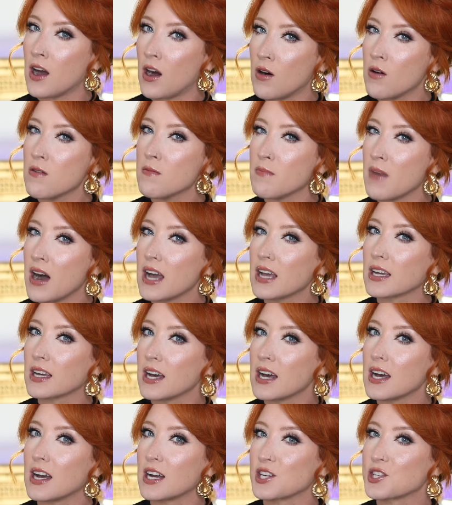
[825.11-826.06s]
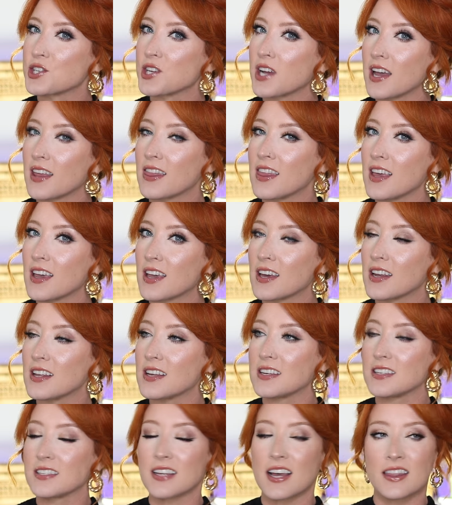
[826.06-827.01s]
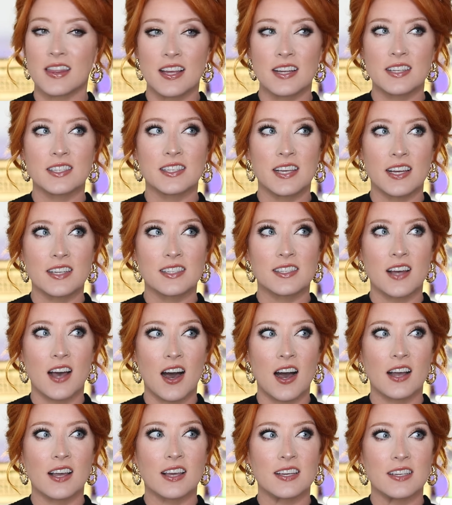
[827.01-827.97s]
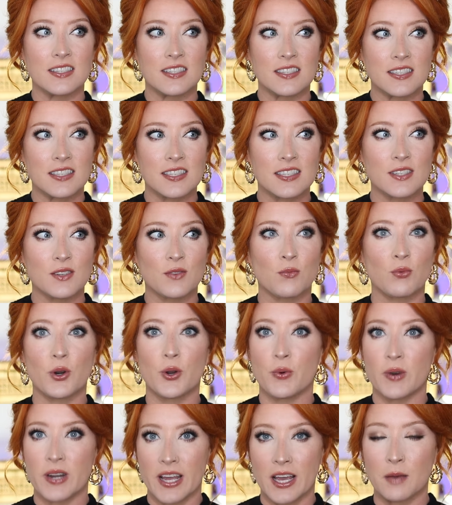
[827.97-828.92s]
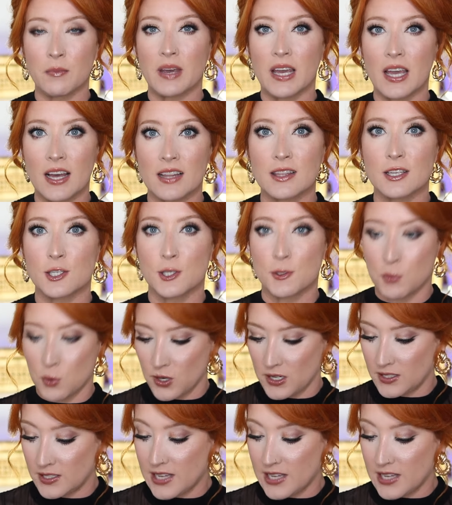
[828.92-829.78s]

Oh my gosh, I think it is. I think TikTok is ruining me at this point,